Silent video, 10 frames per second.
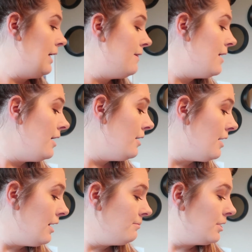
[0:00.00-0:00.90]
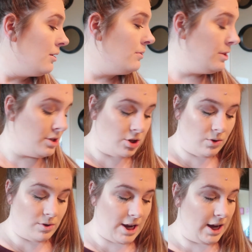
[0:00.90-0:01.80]
and then I'm going
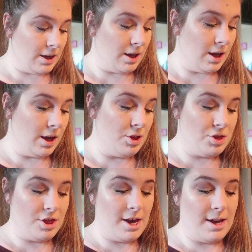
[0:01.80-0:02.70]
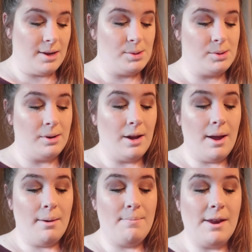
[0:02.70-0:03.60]
to take this
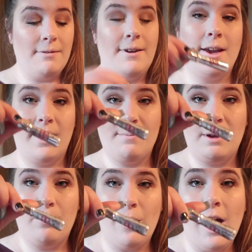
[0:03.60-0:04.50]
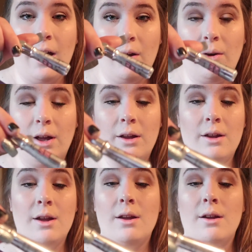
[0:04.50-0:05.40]
Benefit Gimme Brow
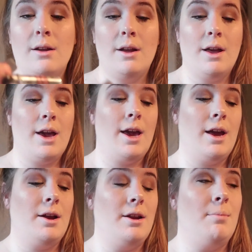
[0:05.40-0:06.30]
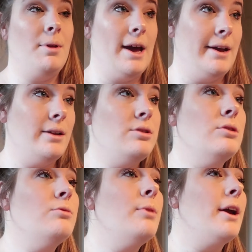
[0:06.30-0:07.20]
and apply it
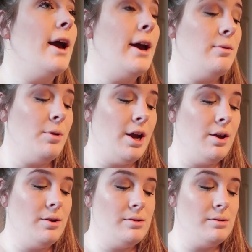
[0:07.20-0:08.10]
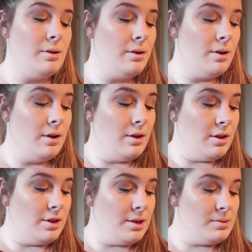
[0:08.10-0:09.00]
to my eyebrows.
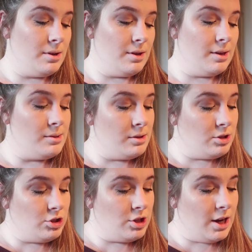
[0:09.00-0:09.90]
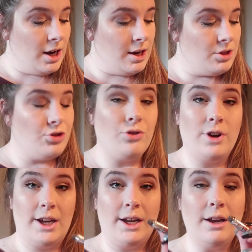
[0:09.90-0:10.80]
This is the shade
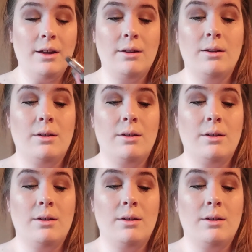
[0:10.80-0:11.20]
3.